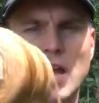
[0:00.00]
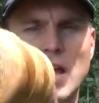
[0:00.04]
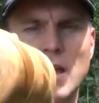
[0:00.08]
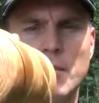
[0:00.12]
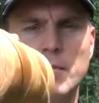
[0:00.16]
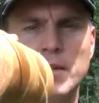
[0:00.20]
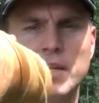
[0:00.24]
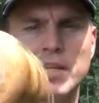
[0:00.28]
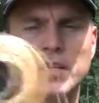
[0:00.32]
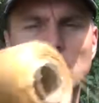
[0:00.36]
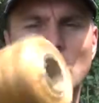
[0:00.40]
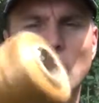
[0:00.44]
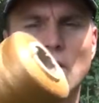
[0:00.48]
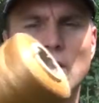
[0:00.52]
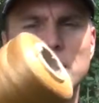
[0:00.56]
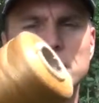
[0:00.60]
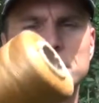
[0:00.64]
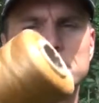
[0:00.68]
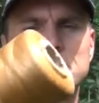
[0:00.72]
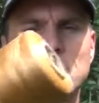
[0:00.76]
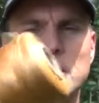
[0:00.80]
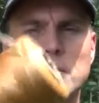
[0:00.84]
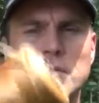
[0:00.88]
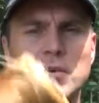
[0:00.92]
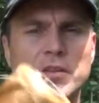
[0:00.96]
how many
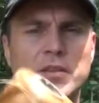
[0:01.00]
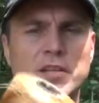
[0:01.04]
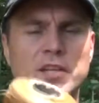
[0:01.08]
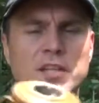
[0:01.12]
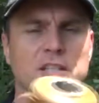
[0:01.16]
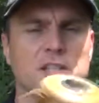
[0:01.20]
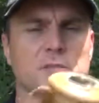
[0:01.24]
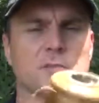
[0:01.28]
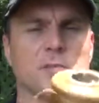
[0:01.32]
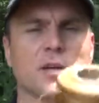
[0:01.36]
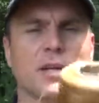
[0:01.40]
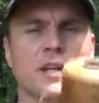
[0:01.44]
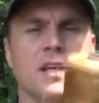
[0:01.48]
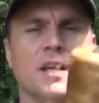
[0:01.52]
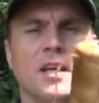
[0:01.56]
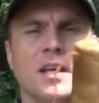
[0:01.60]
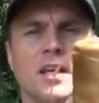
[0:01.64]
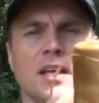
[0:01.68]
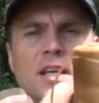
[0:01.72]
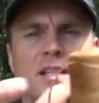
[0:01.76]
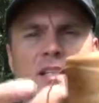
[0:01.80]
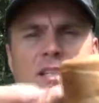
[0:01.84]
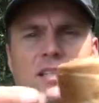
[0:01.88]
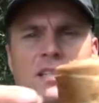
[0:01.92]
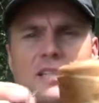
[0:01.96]
yards come on this, but
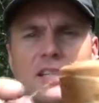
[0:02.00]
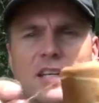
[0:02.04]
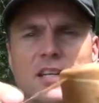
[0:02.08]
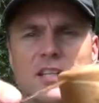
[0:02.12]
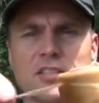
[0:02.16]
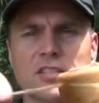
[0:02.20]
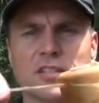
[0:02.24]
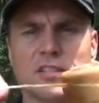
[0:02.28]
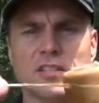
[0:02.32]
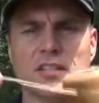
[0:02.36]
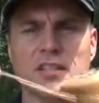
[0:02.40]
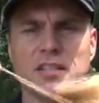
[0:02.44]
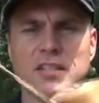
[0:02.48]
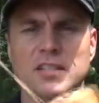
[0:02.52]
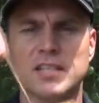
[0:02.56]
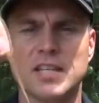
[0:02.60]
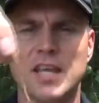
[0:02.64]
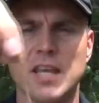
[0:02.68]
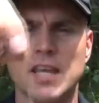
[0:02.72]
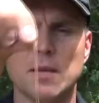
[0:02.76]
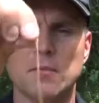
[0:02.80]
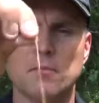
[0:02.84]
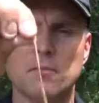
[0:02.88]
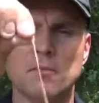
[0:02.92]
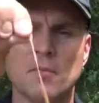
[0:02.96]
it's essentially the
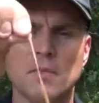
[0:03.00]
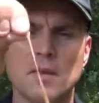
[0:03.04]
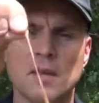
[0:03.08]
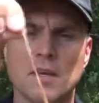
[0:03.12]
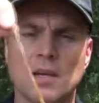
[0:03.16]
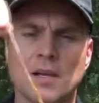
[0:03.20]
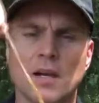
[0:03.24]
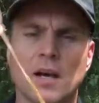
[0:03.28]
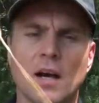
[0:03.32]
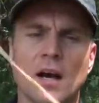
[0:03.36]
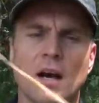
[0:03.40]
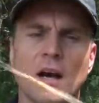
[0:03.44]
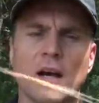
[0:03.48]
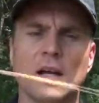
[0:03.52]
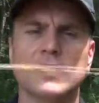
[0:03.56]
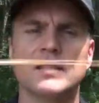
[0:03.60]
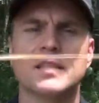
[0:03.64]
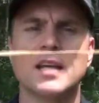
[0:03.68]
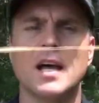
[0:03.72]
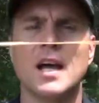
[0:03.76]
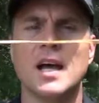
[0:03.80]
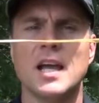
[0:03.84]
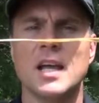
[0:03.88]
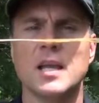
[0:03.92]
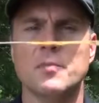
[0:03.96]
same uh,
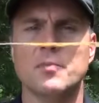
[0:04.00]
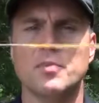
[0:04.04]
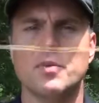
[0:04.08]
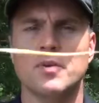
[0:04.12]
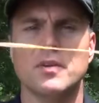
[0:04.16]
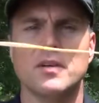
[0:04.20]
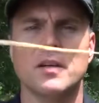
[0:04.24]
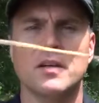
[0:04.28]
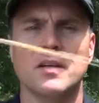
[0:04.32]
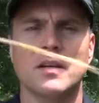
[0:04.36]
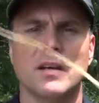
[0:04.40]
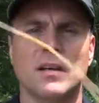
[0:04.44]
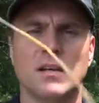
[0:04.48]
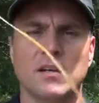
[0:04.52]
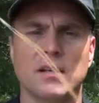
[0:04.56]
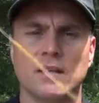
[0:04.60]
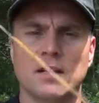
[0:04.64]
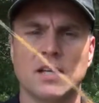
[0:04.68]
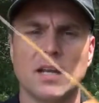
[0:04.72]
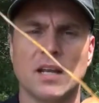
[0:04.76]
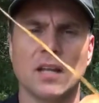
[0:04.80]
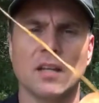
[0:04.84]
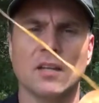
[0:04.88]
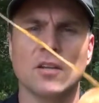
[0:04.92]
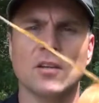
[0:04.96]
type. Uh, it
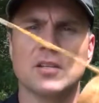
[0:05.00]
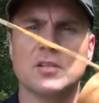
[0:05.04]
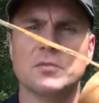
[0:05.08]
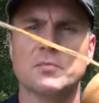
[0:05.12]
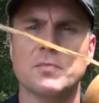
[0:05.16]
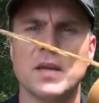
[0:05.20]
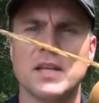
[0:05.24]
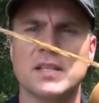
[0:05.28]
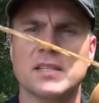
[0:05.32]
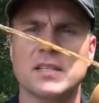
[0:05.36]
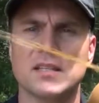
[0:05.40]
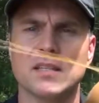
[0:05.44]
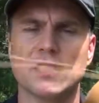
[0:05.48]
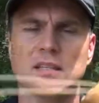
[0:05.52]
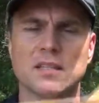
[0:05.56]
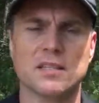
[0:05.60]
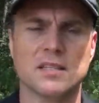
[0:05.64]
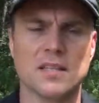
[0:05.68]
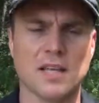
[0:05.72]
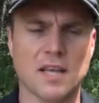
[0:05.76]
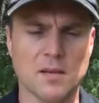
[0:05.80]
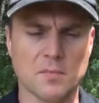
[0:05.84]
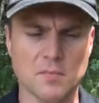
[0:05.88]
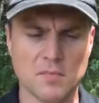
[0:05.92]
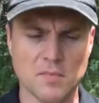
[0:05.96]
kind of looks basically the
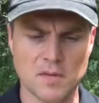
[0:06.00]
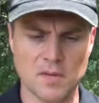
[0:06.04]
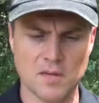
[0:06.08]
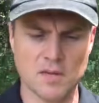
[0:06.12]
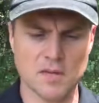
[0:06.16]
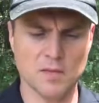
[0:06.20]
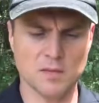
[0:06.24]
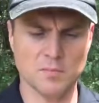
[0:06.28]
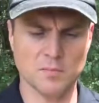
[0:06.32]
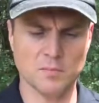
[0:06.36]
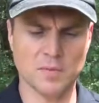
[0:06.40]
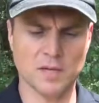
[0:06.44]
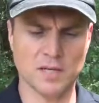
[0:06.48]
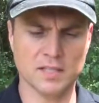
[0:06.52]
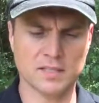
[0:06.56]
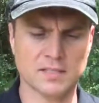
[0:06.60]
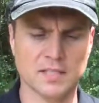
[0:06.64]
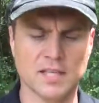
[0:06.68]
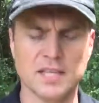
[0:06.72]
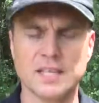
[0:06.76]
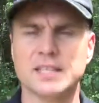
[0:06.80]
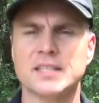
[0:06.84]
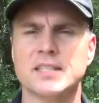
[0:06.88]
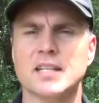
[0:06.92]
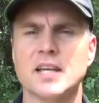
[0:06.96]
same, but
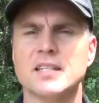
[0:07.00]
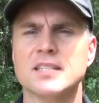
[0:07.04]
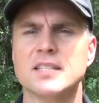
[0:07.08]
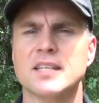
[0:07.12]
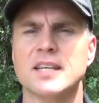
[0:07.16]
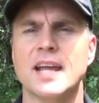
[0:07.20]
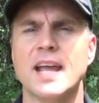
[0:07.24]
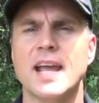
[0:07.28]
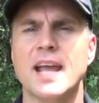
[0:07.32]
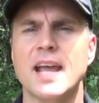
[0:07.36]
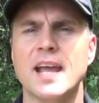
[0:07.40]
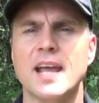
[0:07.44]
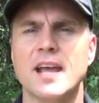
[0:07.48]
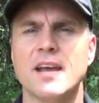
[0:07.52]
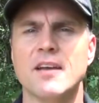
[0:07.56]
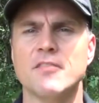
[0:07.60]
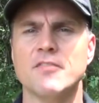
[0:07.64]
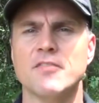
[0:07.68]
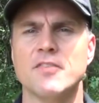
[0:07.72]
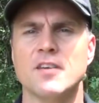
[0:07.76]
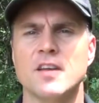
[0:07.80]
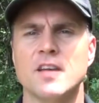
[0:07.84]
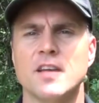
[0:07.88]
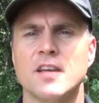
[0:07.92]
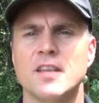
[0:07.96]
uh, it doesn't
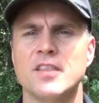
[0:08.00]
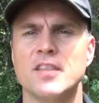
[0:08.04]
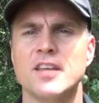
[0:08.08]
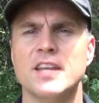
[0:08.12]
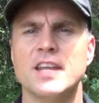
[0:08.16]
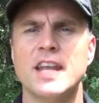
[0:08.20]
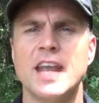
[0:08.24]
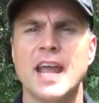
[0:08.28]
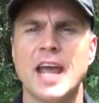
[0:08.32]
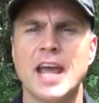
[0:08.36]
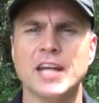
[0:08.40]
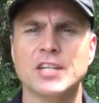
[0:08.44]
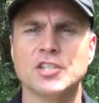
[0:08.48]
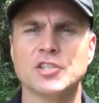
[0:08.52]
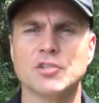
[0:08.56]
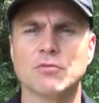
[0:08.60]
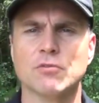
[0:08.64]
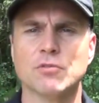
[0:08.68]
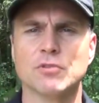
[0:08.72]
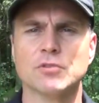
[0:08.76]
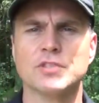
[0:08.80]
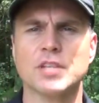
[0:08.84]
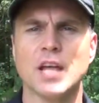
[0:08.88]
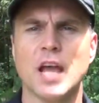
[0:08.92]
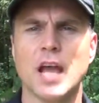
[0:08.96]
have the
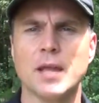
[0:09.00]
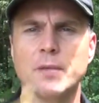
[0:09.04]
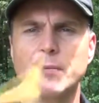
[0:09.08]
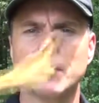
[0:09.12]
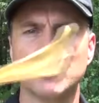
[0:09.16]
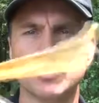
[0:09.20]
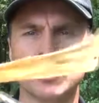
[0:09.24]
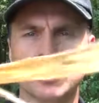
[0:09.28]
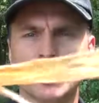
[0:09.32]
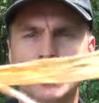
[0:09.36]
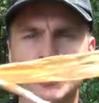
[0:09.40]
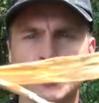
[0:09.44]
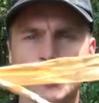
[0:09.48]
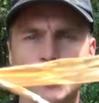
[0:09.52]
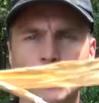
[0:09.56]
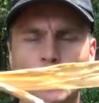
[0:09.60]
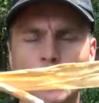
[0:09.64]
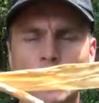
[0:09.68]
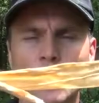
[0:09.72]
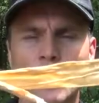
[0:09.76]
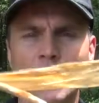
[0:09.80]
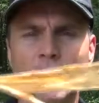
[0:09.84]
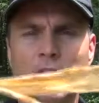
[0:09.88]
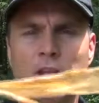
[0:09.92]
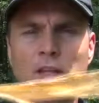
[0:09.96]
natural type
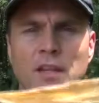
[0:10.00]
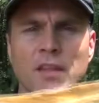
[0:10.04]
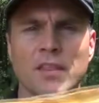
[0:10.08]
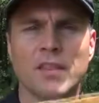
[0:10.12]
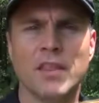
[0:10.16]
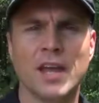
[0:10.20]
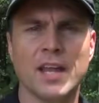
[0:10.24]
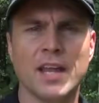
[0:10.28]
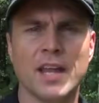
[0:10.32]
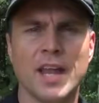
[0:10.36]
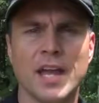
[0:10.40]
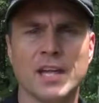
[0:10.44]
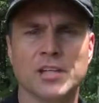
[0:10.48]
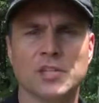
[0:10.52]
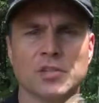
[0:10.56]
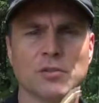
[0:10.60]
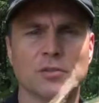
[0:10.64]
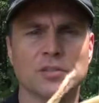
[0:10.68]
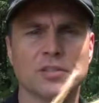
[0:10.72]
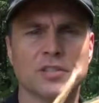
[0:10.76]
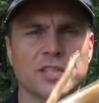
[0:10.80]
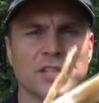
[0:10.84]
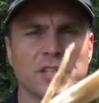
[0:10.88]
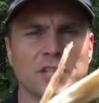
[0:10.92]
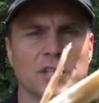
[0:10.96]
glue that
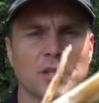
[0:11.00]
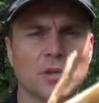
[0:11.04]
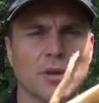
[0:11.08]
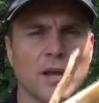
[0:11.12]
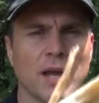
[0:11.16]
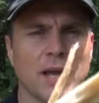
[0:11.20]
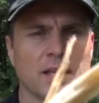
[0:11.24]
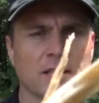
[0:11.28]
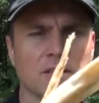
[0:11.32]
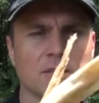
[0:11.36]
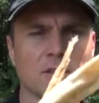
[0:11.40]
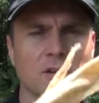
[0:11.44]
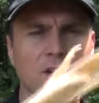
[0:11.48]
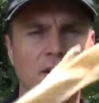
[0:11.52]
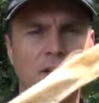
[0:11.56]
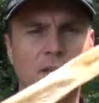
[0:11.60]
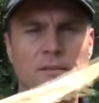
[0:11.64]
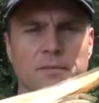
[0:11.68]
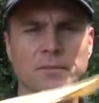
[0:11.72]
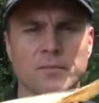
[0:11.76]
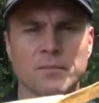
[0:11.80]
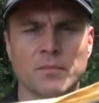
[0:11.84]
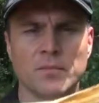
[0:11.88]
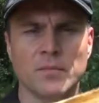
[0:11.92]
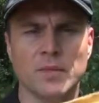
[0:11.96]
natural sinew has on it.
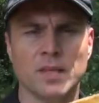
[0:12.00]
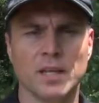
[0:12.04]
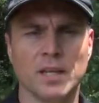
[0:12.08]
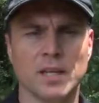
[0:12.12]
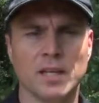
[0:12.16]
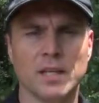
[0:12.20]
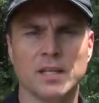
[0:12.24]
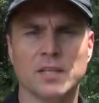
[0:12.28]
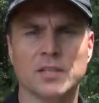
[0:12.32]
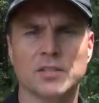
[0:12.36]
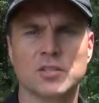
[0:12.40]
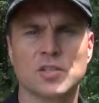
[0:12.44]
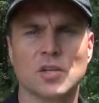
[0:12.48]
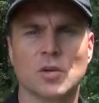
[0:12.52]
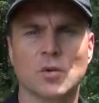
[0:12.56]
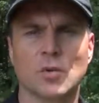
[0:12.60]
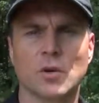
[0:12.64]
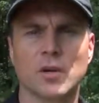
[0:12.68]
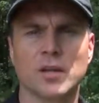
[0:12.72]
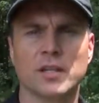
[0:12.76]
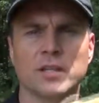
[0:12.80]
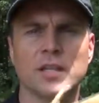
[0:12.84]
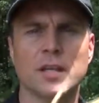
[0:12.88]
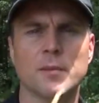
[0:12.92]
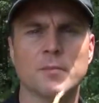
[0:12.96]
And so we're
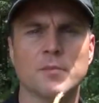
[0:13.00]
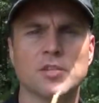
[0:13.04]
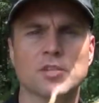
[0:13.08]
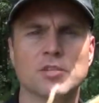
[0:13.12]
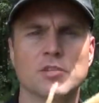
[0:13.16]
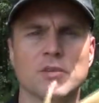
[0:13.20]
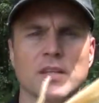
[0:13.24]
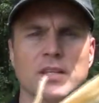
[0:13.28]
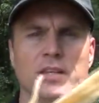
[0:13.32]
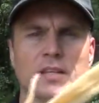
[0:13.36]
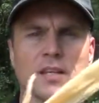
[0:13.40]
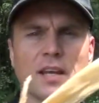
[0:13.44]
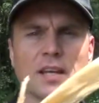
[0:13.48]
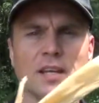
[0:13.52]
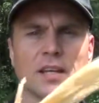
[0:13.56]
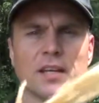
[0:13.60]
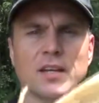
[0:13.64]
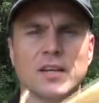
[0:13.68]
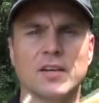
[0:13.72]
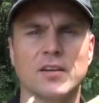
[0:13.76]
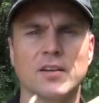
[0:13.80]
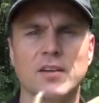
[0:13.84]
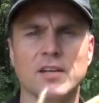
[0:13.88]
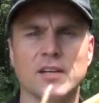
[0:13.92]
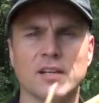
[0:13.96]
going to demonstrate that
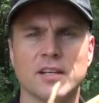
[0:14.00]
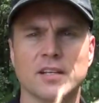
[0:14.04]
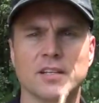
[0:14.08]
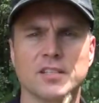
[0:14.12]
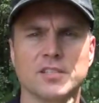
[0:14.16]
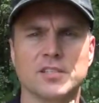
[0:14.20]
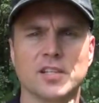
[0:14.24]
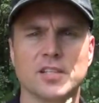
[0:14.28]
here in